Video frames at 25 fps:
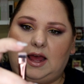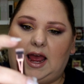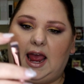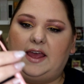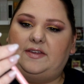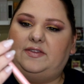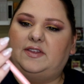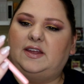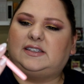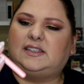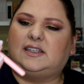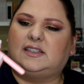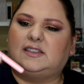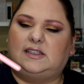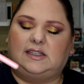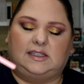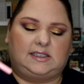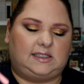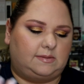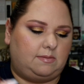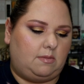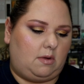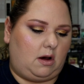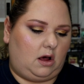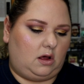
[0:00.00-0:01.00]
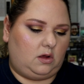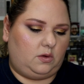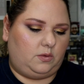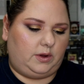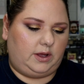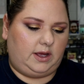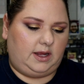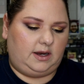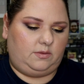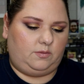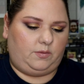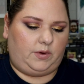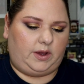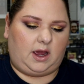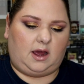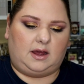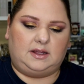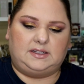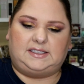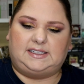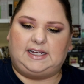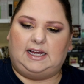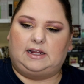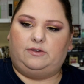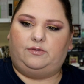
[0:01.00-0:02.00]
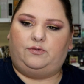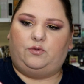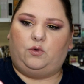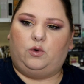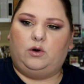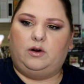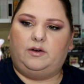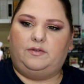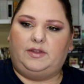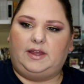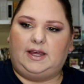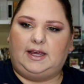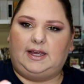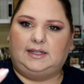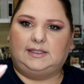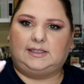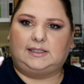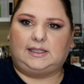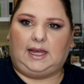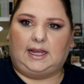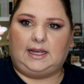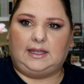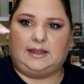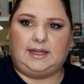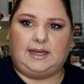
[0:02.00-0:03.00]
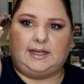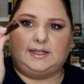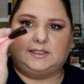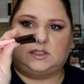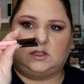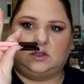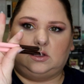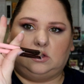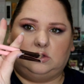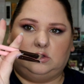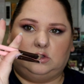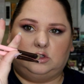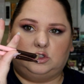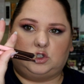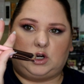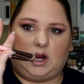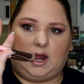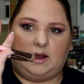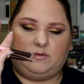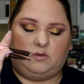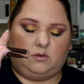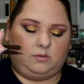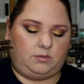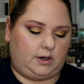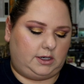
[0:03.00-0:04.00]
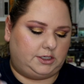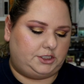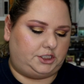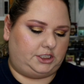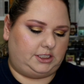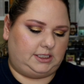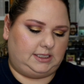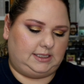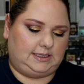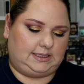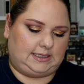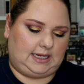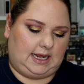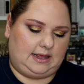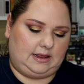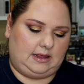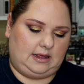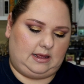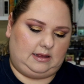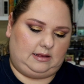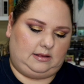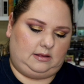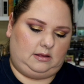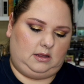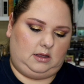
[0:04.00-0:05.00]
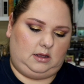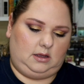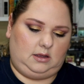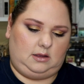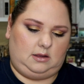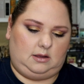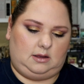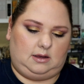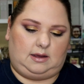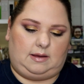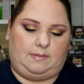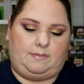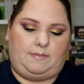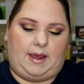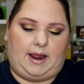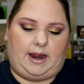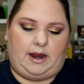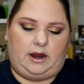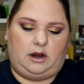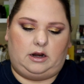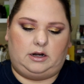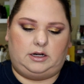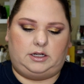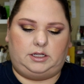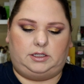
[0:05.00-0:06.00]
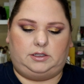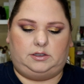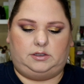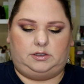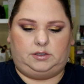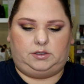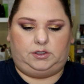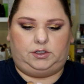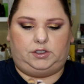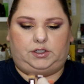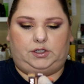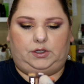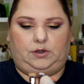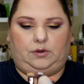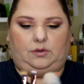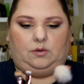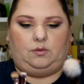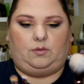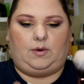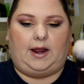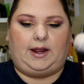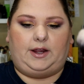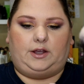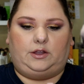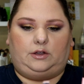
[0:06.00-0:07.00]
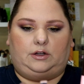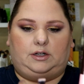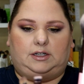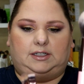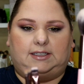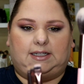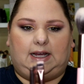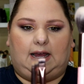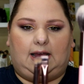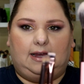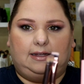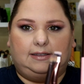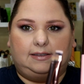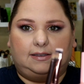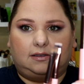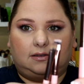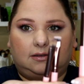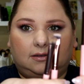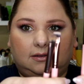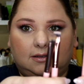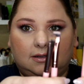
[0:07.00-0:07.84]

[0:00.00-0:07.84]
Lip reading: And this is the small one. We got a set of 4 of these. Like, these are the little travel brushes, and then compared to the regular size.